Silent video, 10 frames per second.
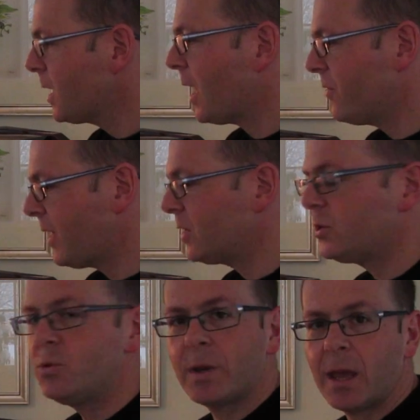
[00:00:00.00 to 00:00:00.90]
and then
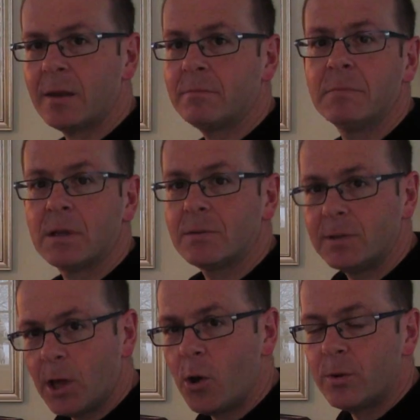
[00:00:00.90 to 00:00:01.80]
you can
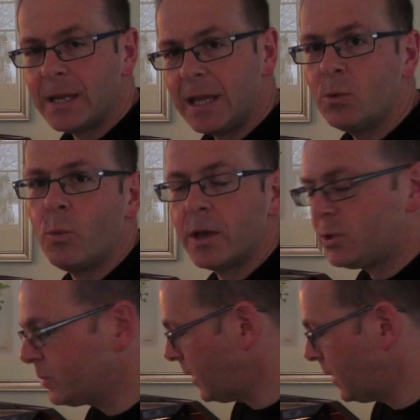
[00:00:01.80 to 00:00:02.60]
load in what you'd